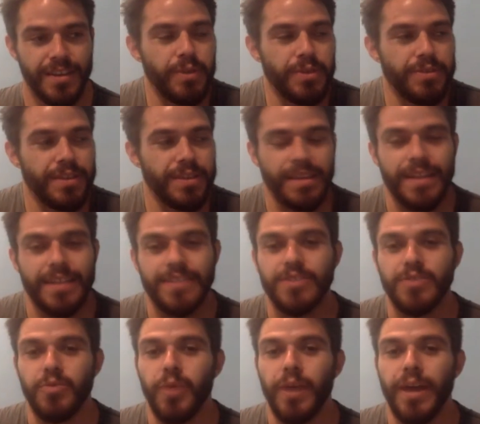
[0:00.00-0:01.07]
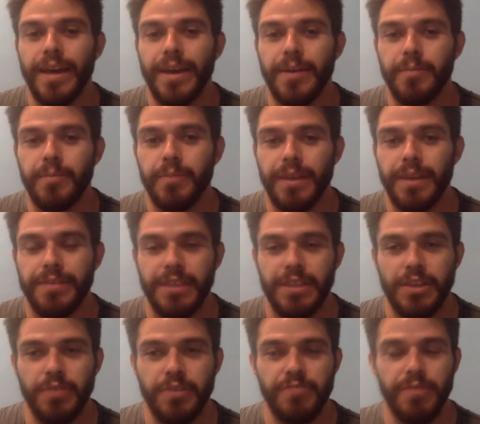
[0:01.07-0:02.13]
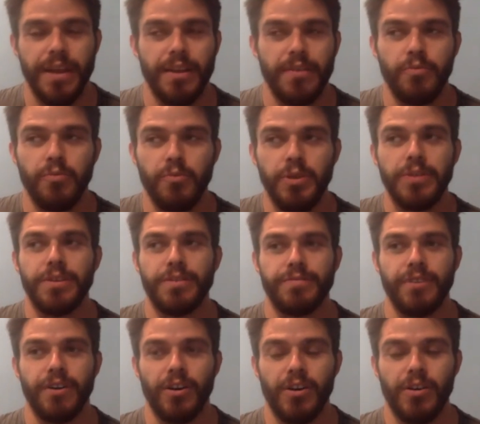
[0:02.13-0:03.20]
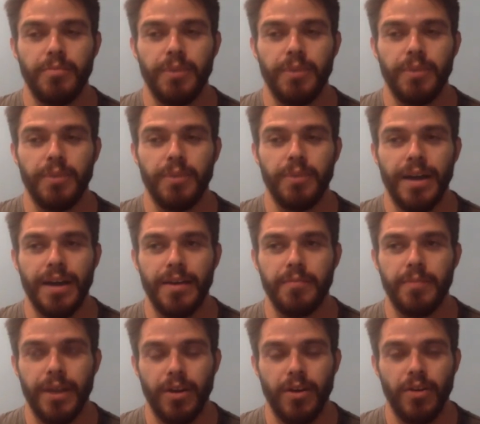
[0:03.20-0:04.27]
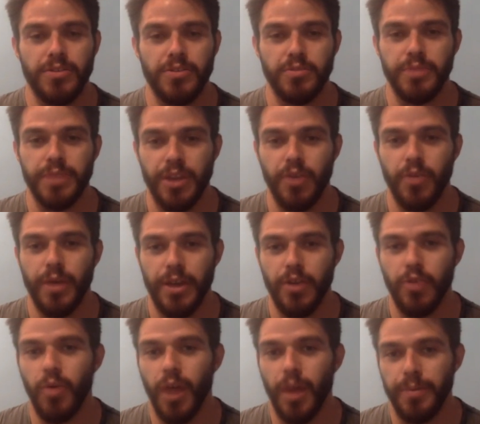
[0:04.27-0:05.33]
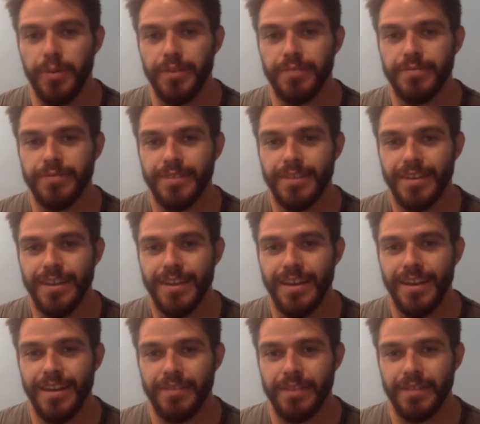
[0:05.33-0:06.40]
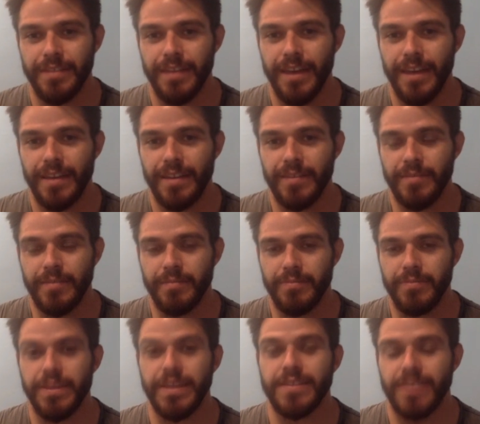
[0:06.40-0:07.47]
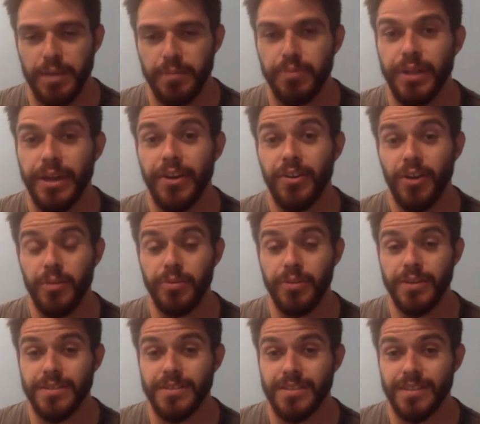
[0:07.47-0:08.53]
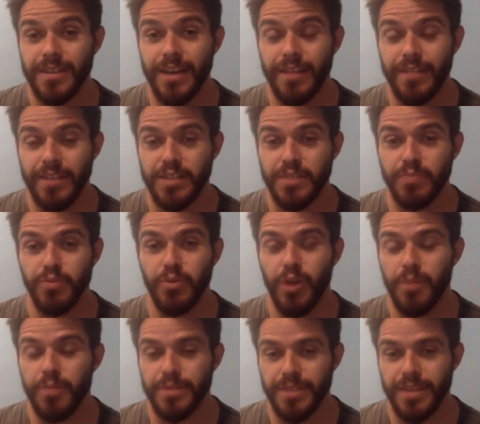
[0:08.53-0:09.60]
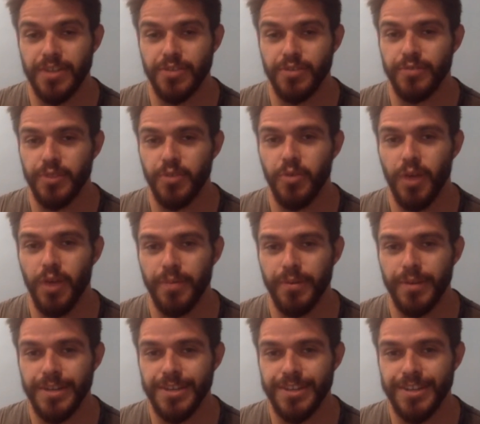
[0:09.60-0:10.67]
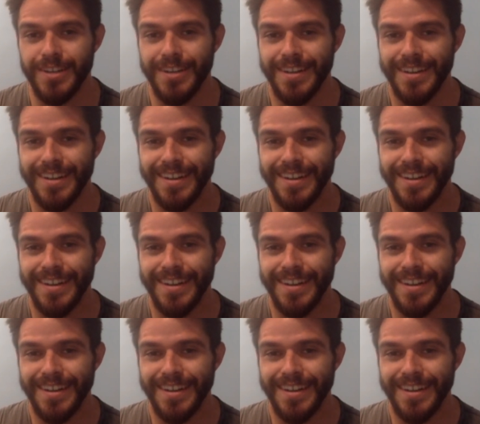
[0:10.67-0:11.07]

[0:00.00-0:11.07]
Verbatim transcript: we think that it's the way, but I think that we've made it really far by, by also being quite cooperative. And I think mm. that things like player are places to kind of explore our potential for cooperation.